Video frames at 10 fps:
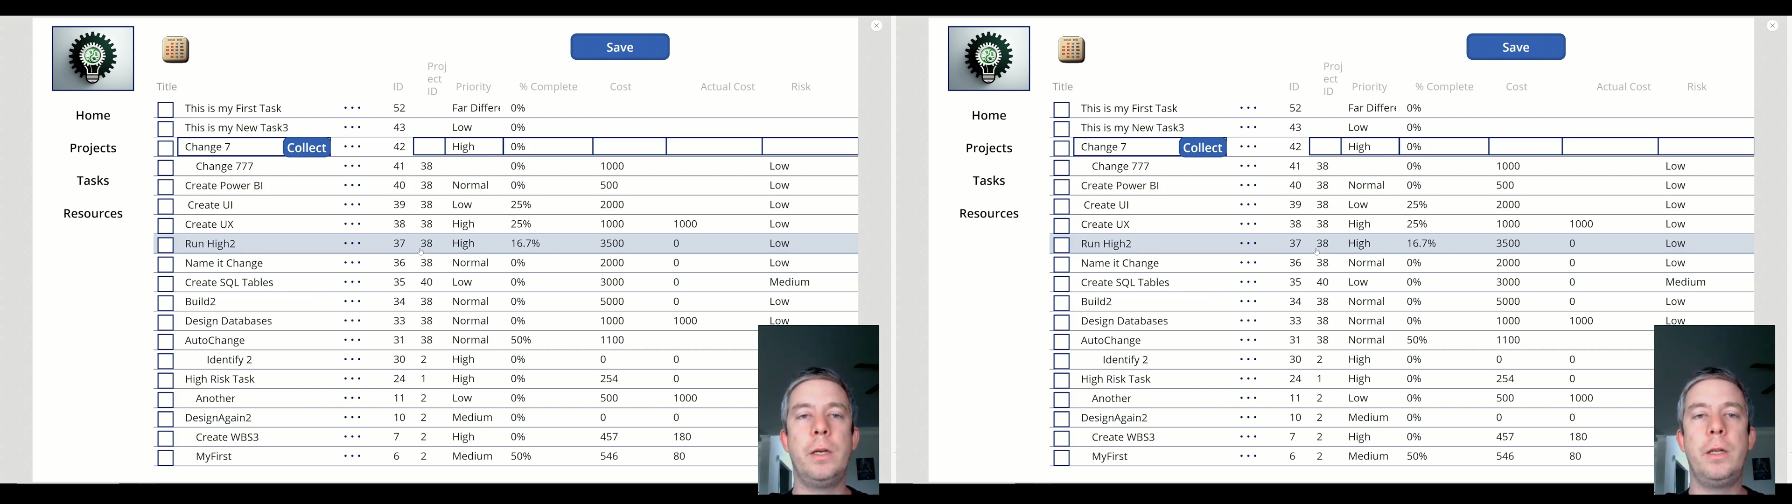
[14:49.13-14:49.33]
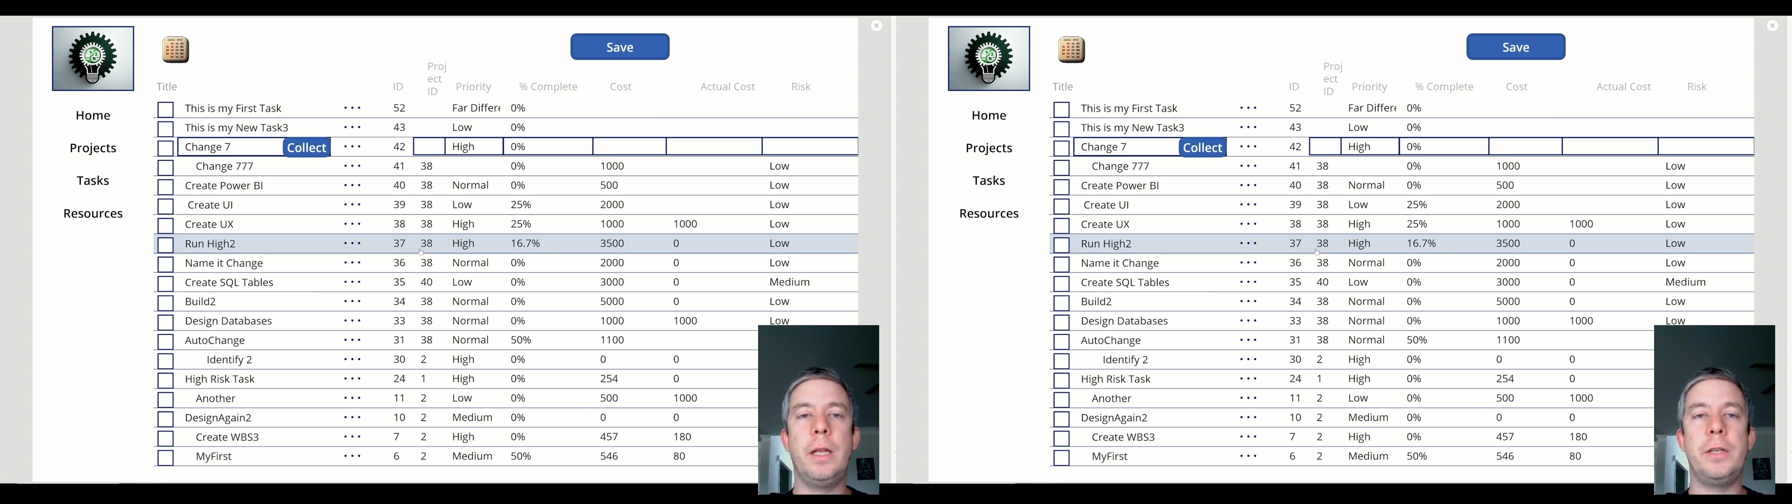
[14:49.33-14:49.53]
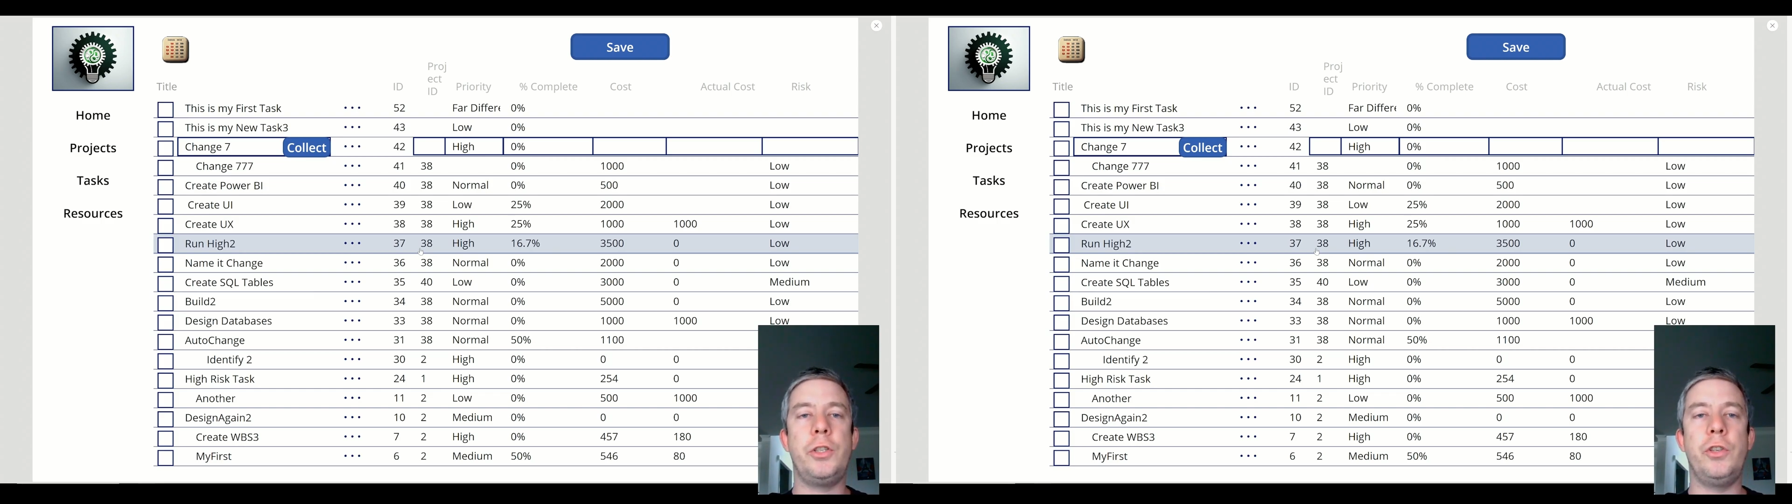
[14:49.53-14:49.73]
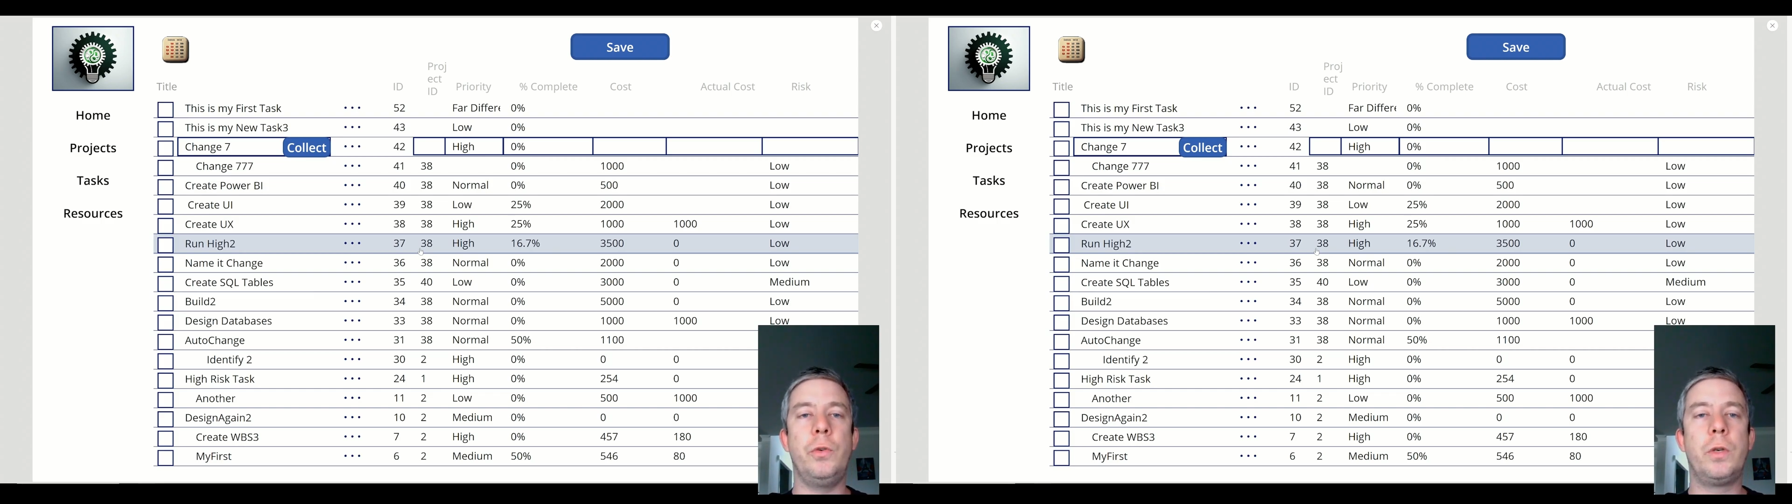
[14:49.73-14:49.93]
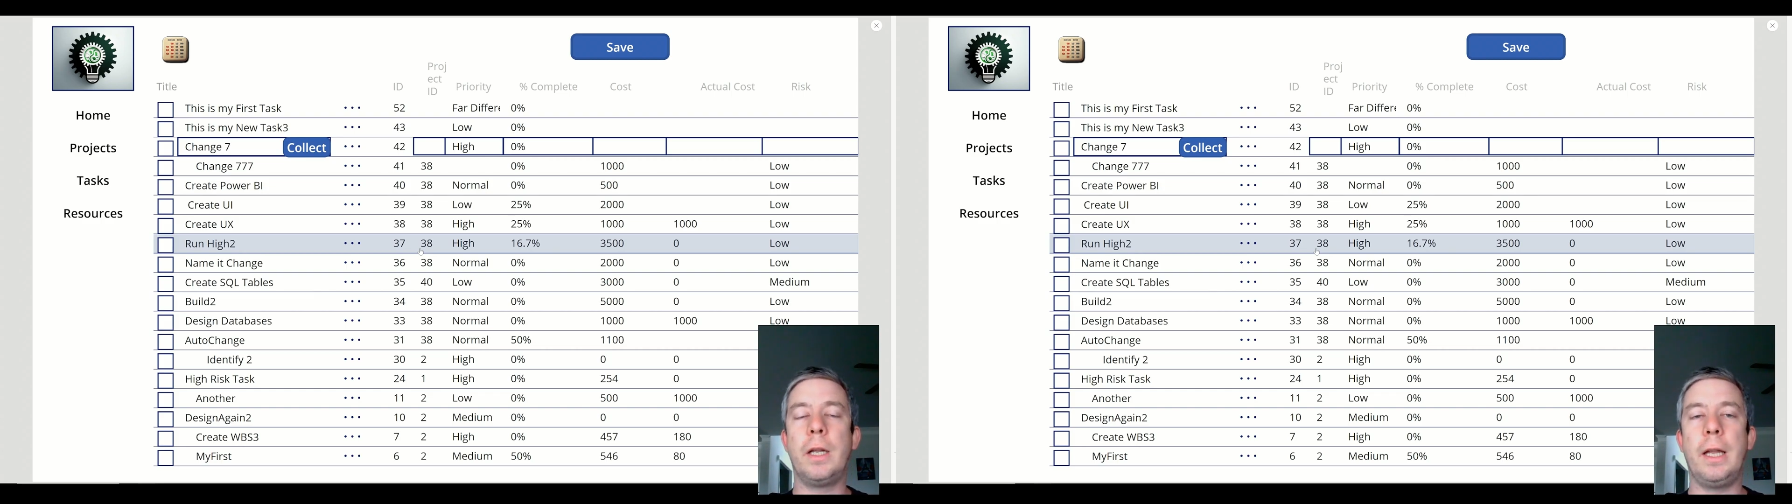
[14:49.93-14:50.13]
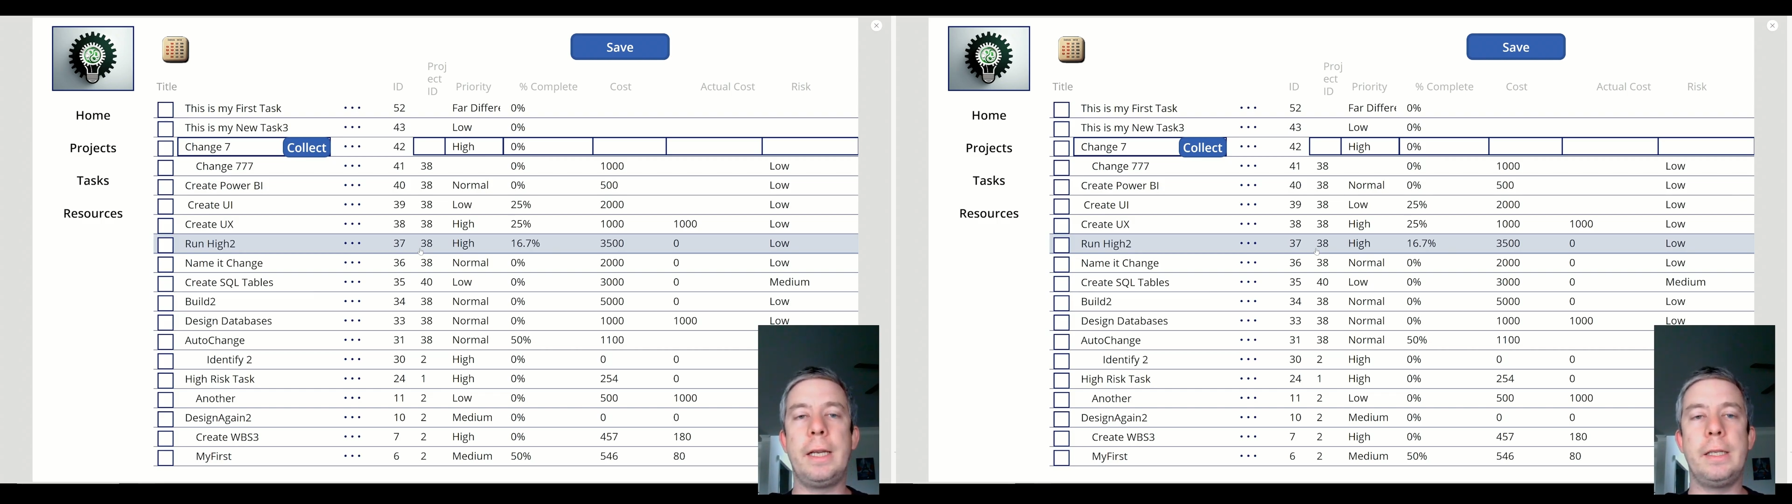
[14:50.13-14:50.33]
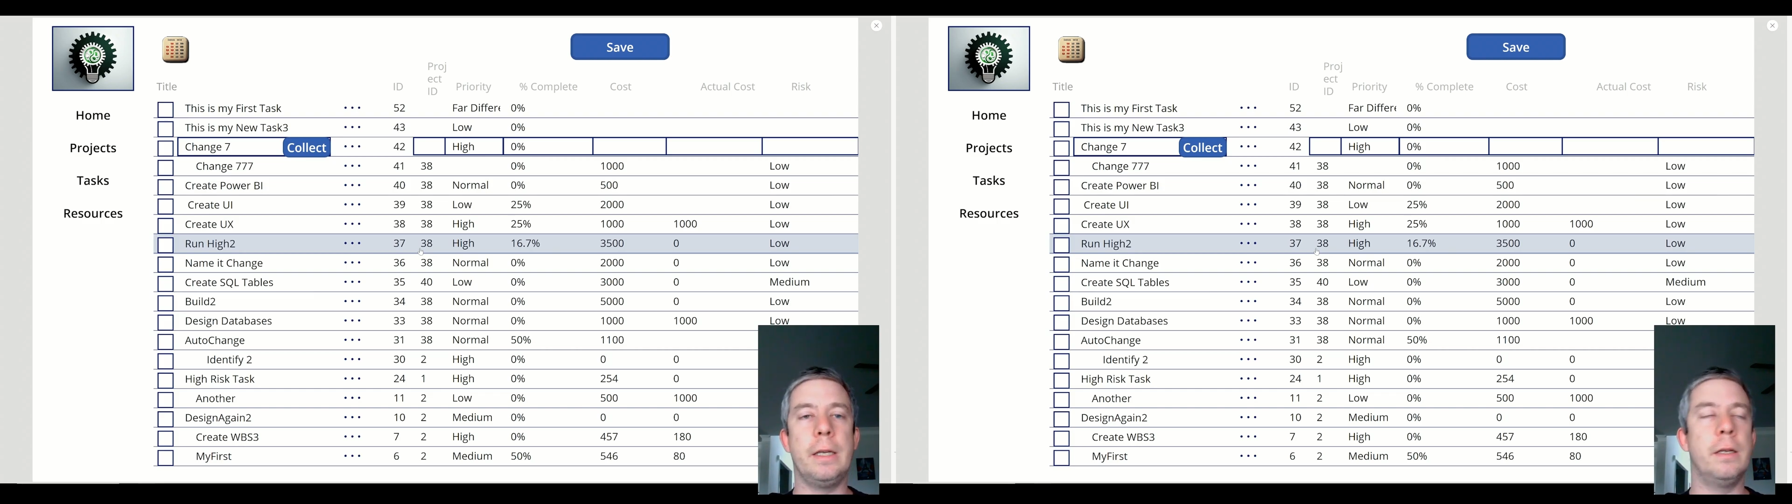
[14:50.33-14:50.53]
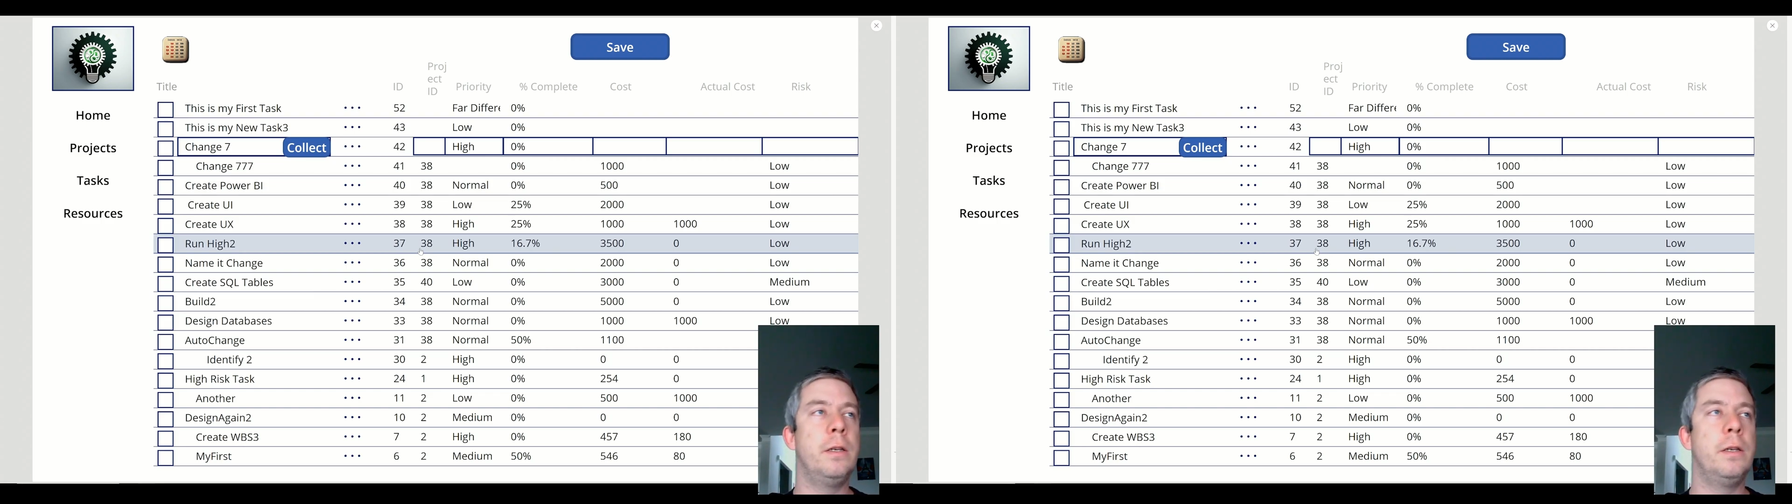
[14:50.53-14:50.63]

that you collected